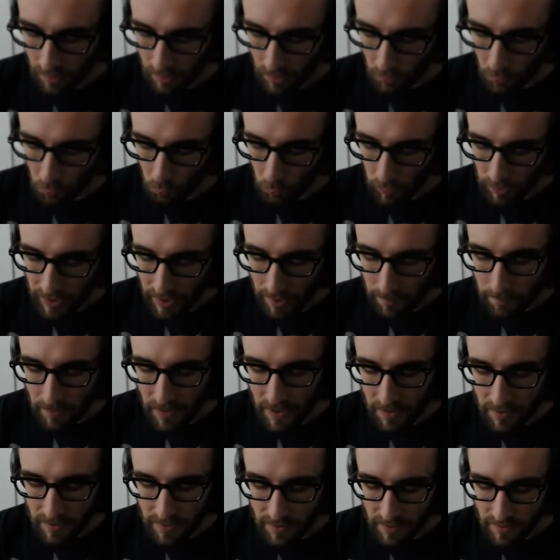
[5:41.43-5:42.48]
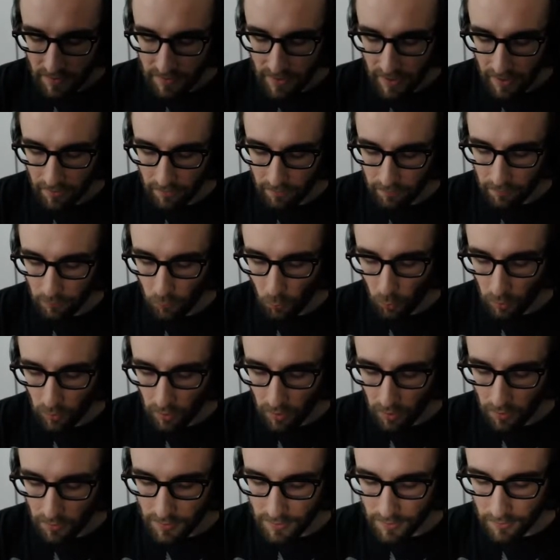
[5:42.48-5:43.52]
What that means is that for
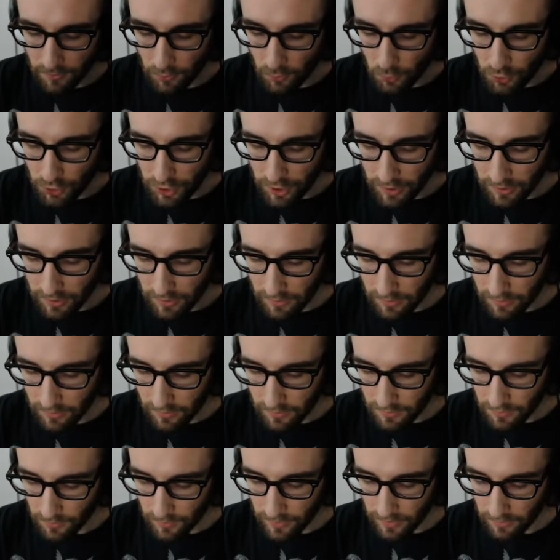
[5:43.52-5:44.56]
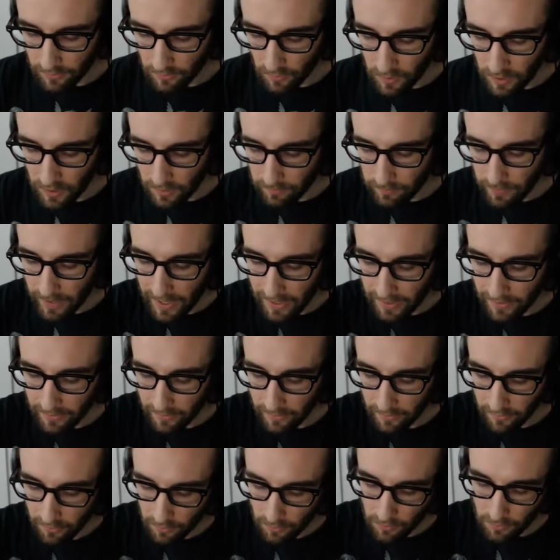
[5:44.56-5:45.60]
our solution, so again, looking back
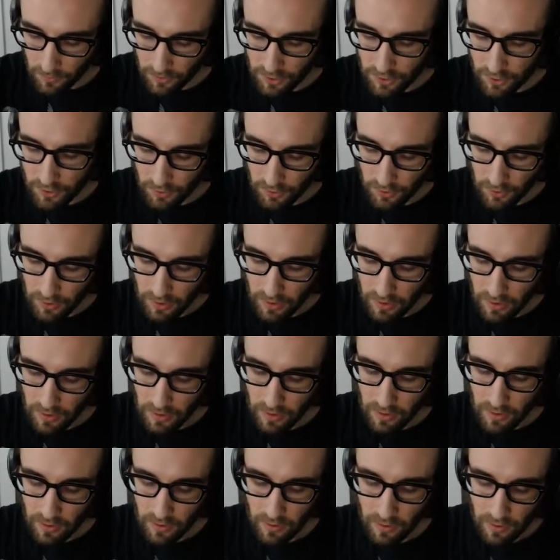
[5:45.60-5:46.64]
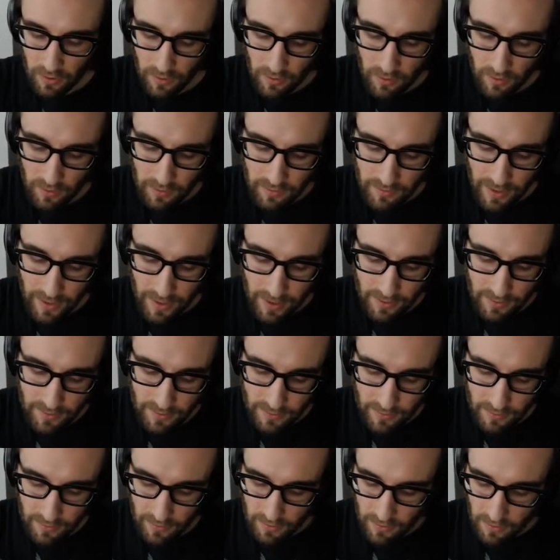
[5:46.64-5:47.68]
at our original
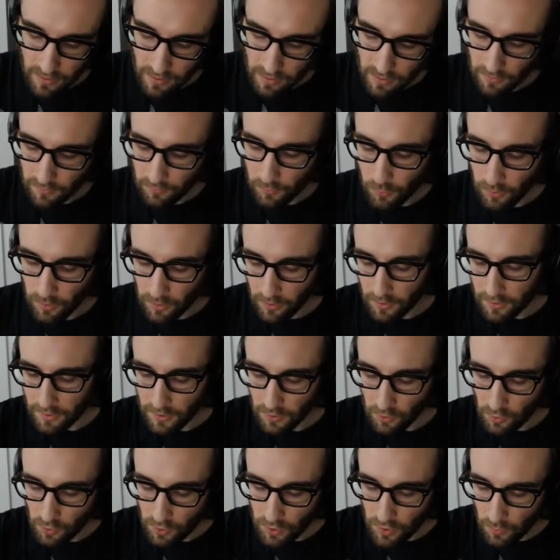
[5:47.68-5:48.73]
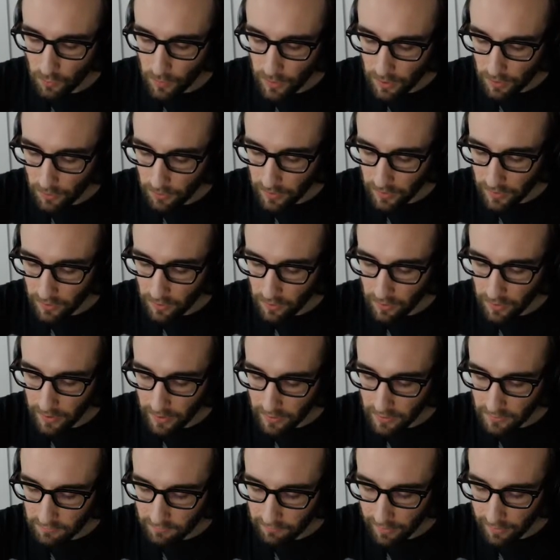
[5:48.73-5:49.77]
task, for our solution, we know that our
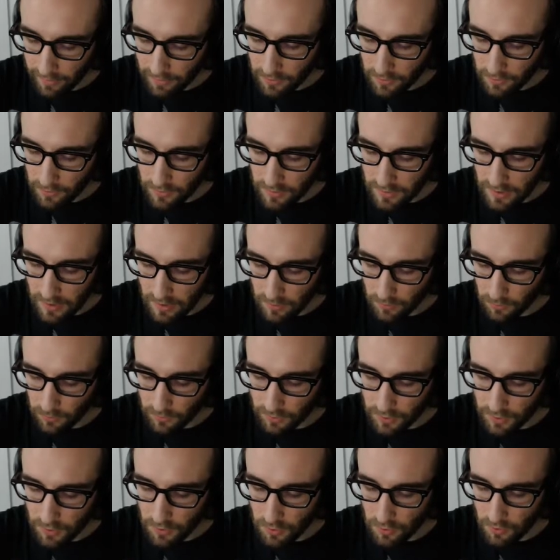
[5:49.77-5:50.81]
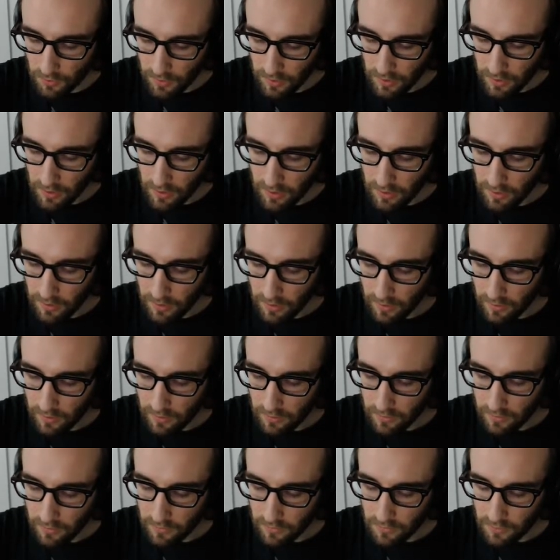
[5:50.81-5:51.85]
x value is equal to
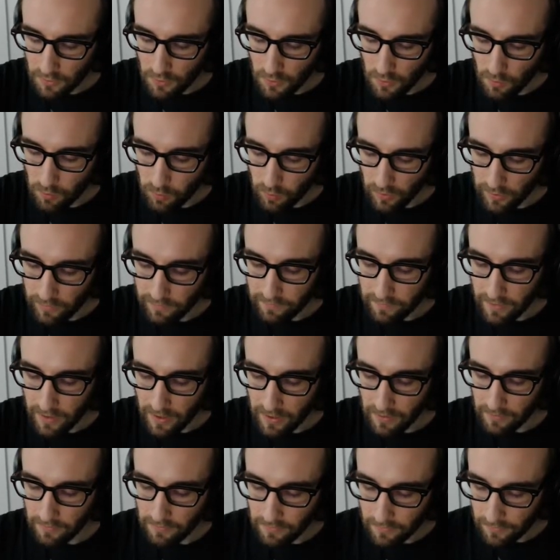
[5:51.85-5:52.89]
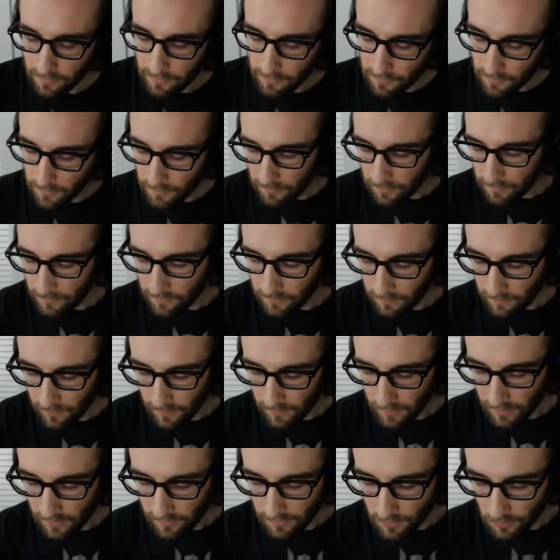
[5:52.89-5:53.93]
2.5.
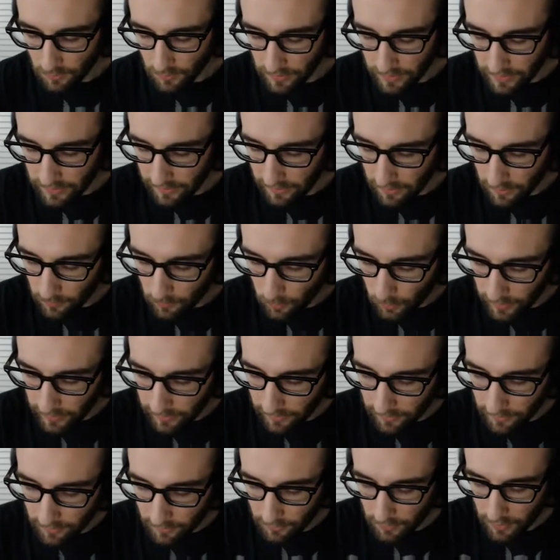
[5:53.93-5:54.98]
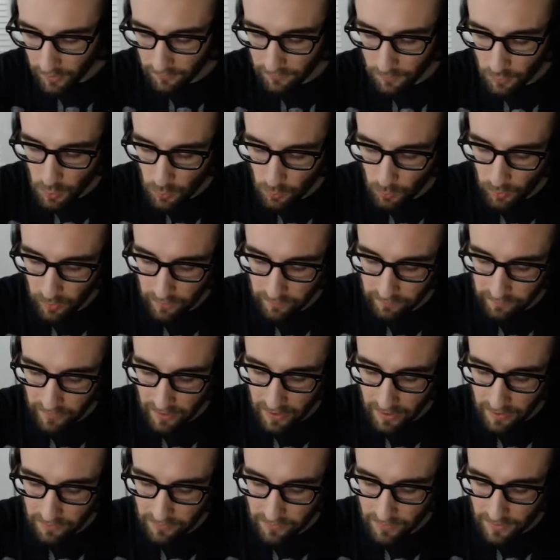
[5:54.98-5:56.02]
So looking at our point on our graph,
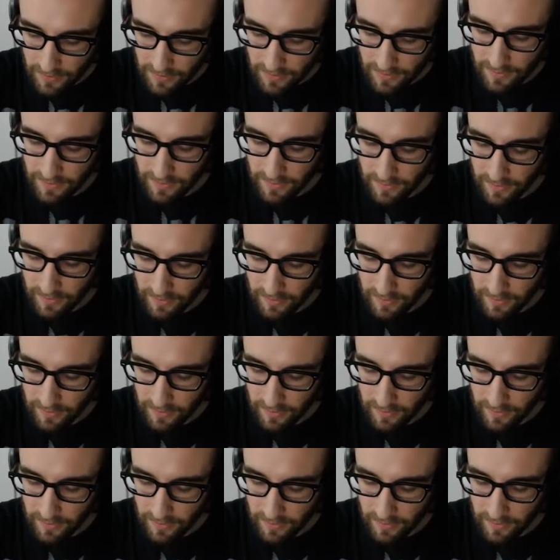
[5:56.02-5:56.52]
2.5 is,